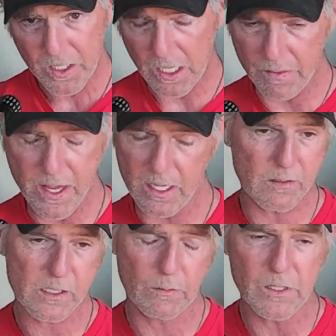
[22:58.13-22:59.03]
And
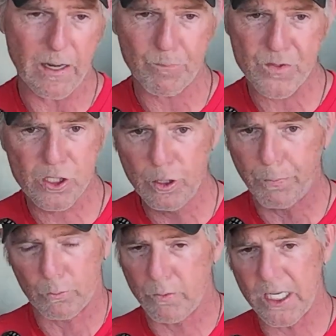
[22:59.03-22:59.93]
then some like
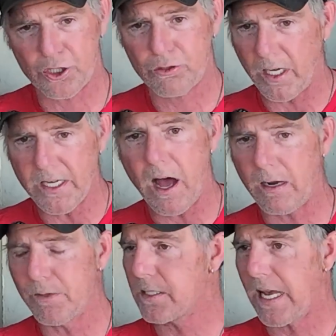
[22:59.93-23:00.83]
super rich
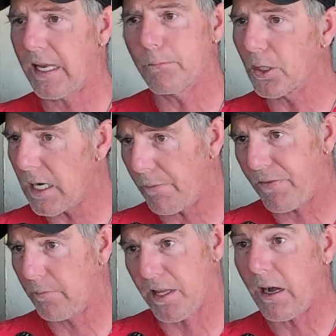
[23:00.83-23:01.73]
anonymous Annenberg type
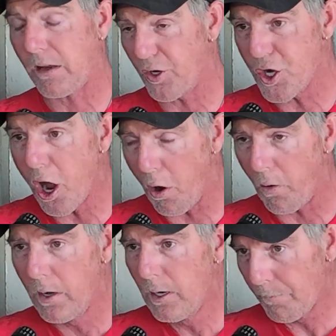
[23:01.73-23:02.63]
family that I don't even
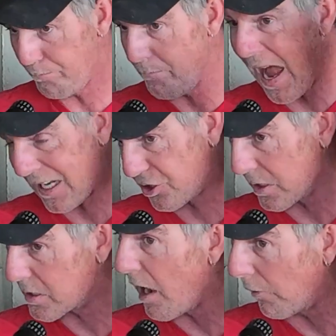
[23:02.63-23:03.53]
know matched
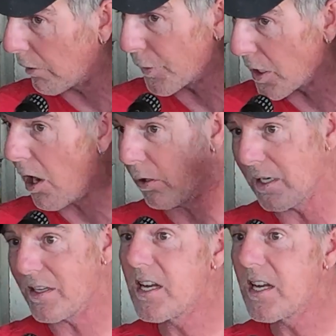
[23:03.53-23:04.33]
us dollar for dollar,